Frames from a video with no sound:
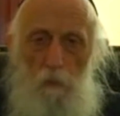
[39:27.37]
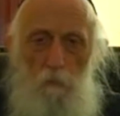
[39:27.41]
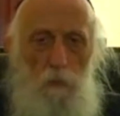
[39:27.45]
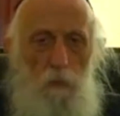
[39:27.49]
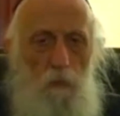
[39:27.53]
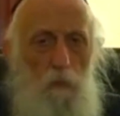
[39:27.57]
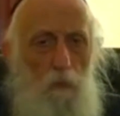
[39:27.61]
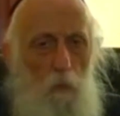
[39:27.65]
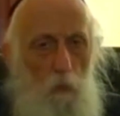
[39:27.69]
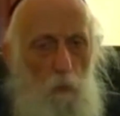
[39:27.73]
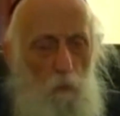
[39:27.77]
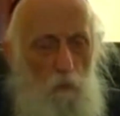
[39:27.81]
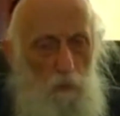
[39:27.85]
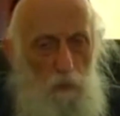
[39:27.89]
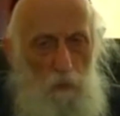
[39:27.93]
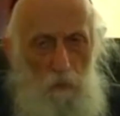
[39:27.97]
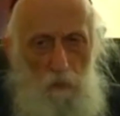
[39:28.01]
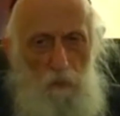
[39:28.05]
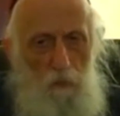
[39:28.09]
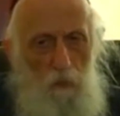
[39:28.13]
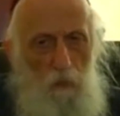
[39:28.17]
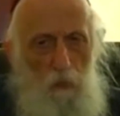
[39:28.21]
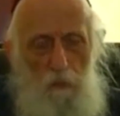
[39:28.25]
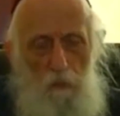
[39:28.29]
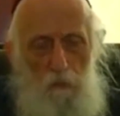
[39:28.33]
But at home, they
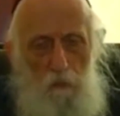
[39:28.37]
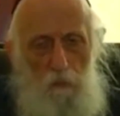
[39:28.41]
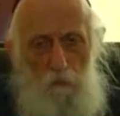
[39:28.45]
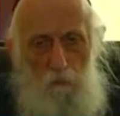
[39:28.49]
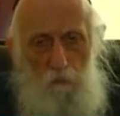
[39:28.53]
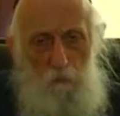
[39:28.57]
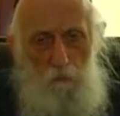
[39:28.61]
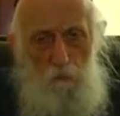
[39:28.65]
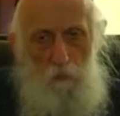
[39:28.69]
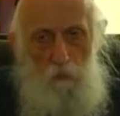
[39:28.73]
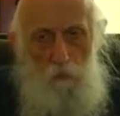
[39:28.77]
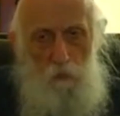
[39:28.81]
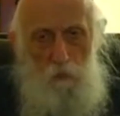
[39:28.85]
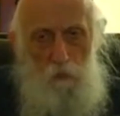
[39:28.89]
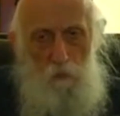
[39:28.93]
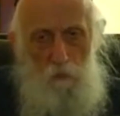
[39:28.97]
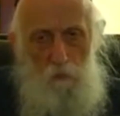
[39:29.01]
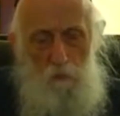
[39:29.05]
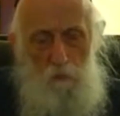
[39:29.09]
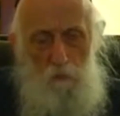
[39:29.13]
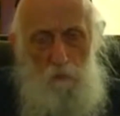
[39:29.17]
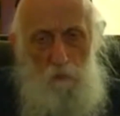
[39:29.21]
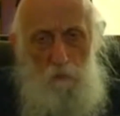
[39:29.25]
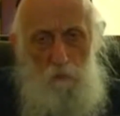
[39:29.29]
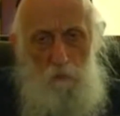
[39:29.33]
did not need a physician.
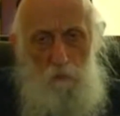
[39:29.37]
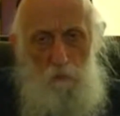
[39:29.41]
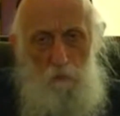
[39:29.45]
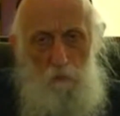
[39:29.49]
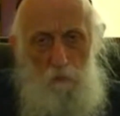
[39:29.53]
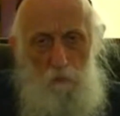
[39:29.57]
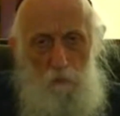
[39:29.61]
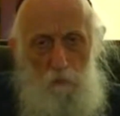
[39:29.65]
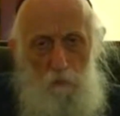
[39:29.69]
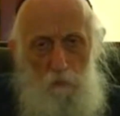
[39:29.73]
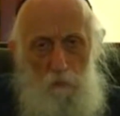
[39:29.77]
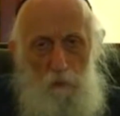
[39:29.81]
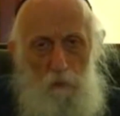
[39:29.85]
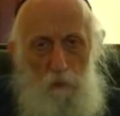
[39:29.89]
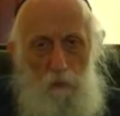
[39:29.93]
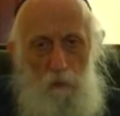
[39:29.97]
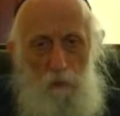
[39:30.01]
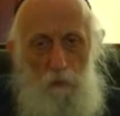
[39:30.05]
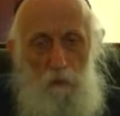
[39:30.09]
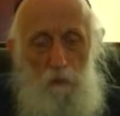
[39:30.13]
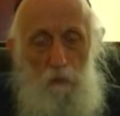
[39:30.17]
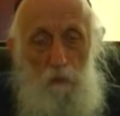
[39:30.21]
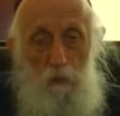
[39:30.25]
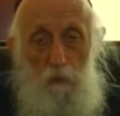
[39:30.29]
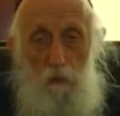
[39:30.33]
They
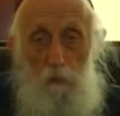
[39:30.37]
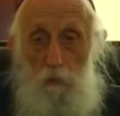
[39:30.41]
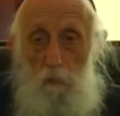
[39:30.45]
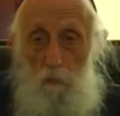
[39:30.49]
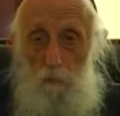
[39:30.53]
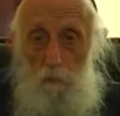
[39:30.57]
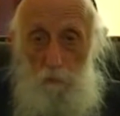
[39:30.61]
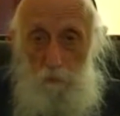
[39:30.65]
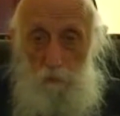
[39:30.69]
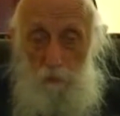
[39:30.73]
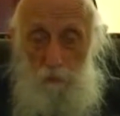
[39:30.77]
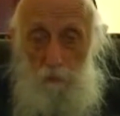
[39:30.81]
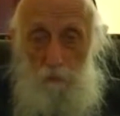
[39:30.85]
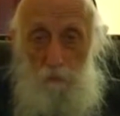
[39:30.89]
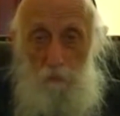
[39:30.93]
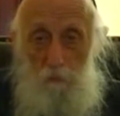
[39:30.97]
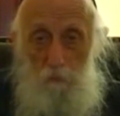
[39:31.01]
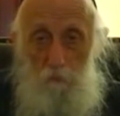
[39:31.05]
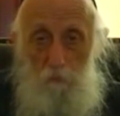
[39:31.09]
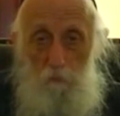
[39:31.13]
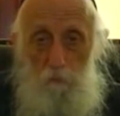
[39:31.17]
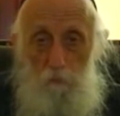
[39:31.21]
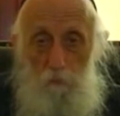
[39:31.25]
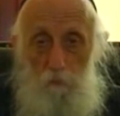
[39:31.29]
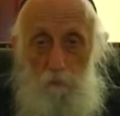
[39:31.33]
needed a human being,
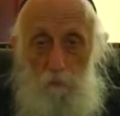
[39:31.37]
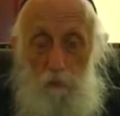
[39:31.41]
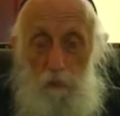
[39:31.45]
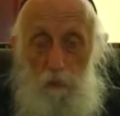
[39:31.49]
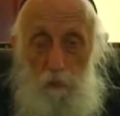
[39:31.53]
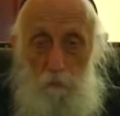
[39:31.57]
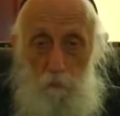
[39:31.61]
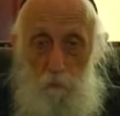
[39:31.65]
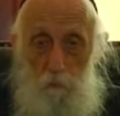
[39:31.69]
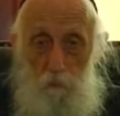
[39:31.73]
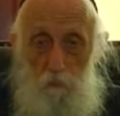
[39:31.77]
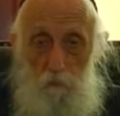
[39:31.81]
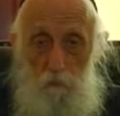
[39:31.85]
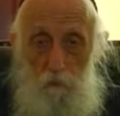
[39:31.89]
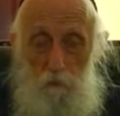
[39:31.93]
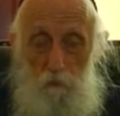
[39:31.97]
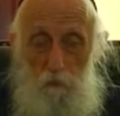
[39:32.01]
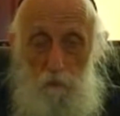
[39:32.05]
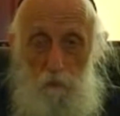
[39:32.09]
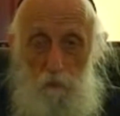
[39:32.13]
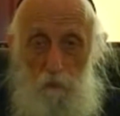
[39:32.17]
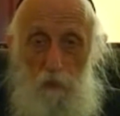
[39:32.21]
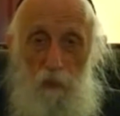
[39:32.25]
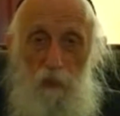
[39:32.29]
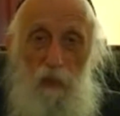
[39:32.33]
a
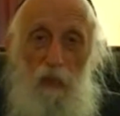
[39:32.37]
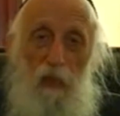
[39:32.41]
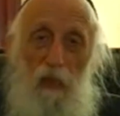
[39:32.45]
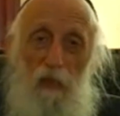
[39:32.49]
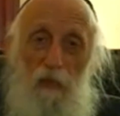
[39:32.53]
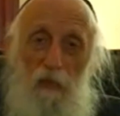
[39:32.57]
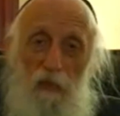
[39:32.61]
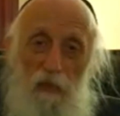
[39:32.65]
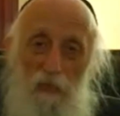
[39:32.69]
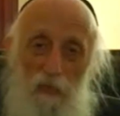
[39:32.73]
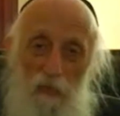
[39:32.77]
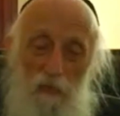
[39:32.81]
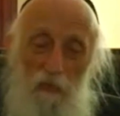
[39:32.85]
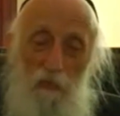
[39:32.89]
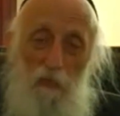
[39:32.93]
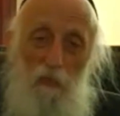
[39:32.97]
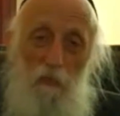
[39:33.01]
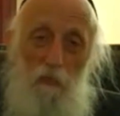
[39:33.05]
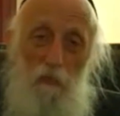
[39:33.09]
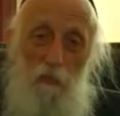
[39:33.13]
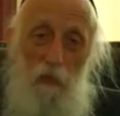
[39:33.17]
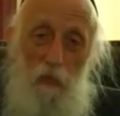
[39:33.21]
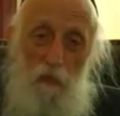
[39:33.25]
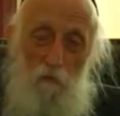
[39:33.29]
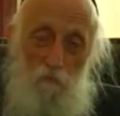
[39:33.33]
person. And he
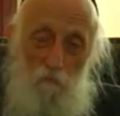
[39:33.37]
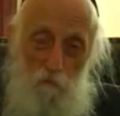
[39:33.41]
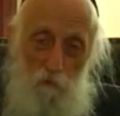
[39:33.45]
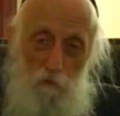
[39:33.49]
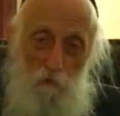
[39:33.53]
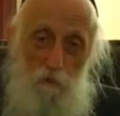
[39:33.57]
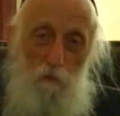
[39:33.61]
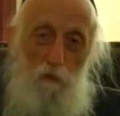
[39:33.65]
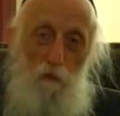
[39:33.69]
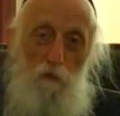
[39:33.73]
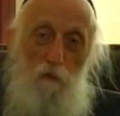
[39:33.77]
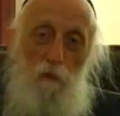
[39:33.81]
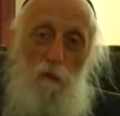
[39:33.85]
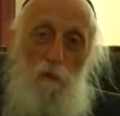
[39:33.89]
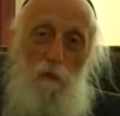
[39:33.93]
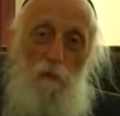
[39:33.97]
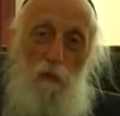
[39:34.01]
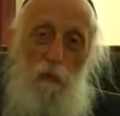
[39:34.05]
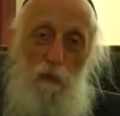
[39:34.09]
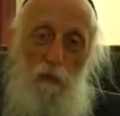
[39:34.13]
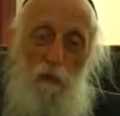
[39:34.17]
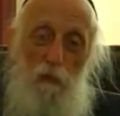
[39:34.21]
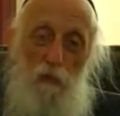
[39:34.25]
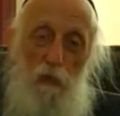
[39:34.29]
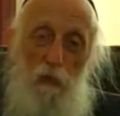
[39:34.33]
did not feel
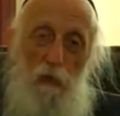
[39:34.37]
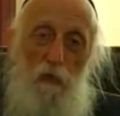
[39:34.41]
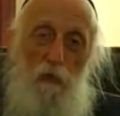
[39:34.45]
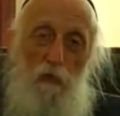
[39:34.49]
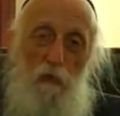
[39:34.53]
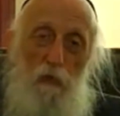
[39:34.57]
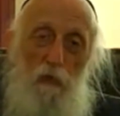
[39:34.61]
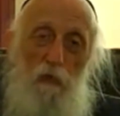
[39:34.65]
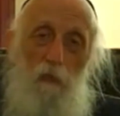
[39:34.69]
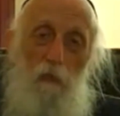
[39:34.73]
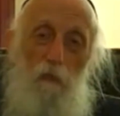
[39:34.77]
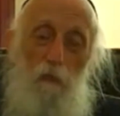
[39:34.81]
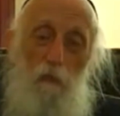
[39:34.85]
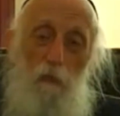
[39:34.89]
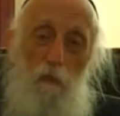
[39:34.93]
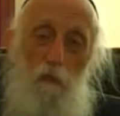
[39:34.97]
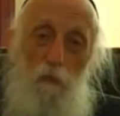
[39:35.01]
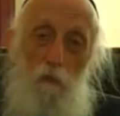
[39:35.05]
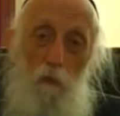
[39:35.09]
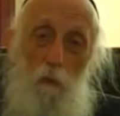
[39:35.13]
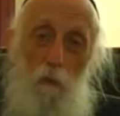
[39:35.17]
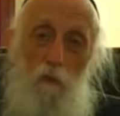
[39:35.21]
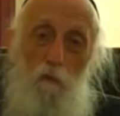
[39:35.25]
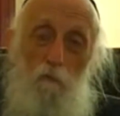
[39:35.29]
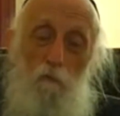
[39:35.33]
that he had
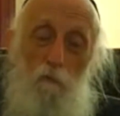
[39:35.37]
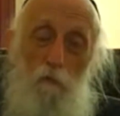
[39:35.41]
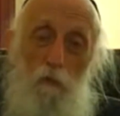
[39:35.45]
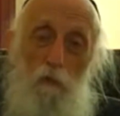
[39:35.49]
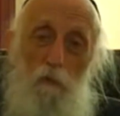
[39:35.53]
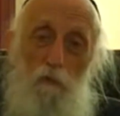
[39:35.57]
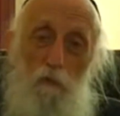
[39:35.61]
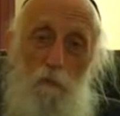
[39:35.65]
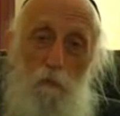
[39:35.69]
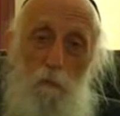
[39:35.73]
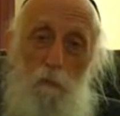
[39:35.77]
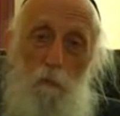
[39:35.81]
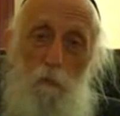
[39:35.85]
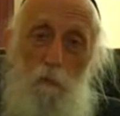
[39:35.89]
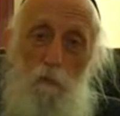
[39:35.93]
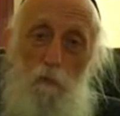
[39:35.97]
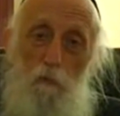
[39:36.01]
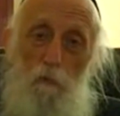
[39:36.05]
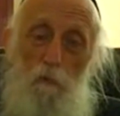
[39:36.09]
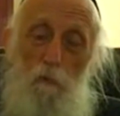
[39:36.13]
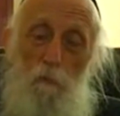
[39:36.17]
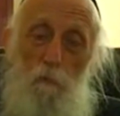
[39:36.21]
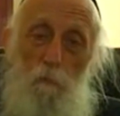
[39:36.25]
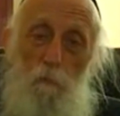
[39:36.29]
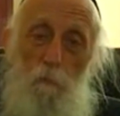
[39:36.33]
anything to offer as a
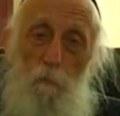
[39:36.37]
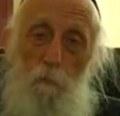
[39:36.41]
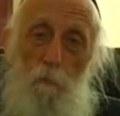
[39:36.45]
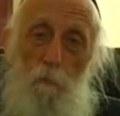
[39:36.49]
person.